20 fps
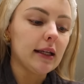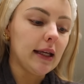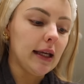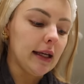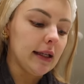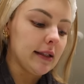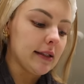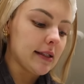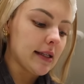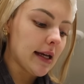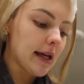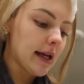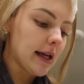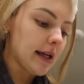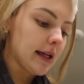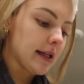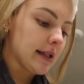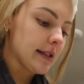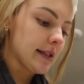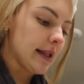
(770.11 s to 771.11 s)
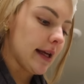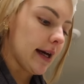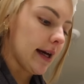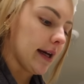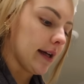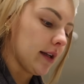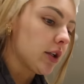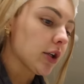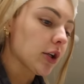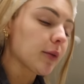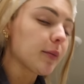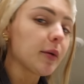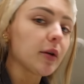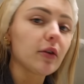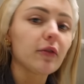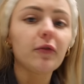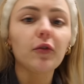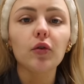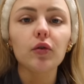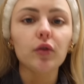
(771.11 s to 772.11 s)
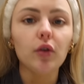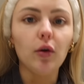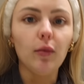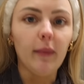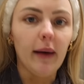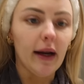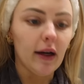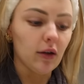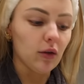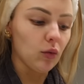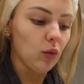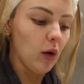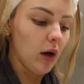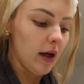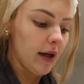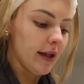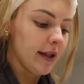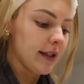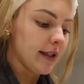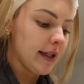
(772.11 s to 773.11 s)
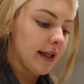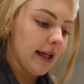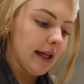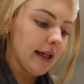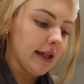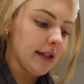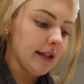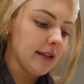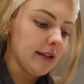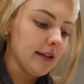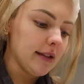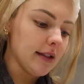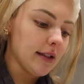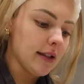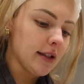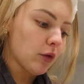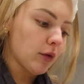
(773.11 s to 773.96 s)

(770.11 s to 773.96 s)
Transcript: can say is that you're beautiful no matter what and